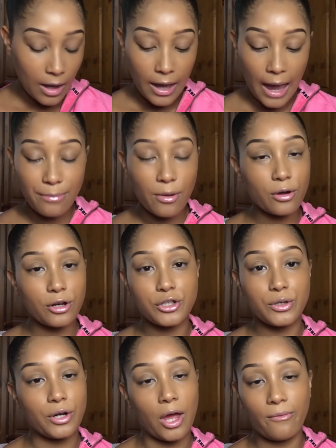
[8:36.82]
I'm not going to
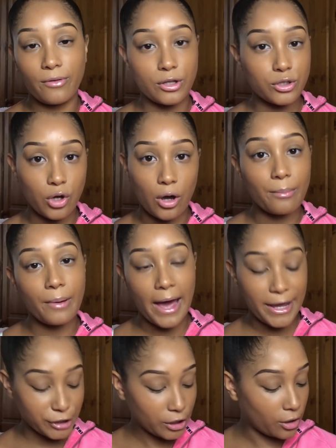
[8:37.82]
do an over the top
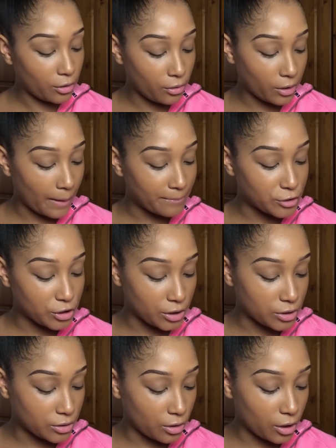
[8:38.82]
eyeshadow look. I'm
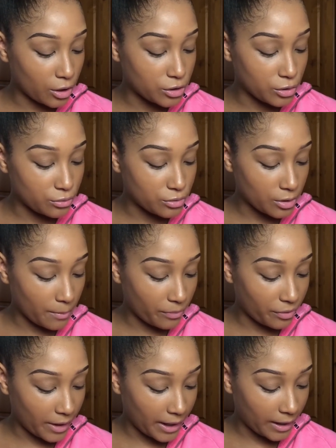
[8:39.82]
just going to do
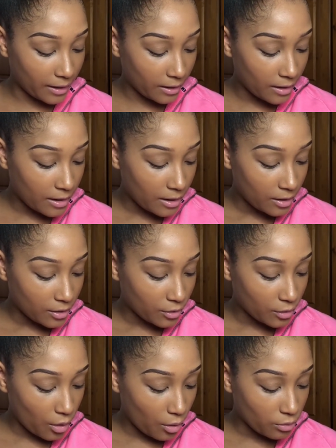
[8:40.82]
something
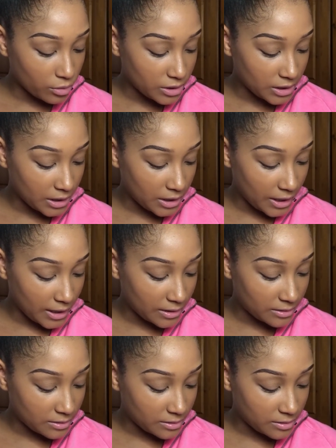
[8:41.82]
goldy,
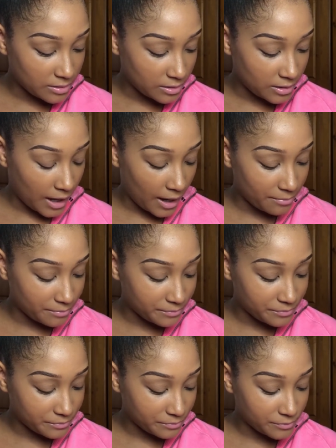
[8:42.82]
and yeah,
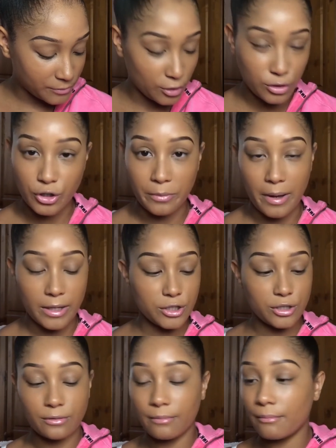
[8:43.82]
not too much.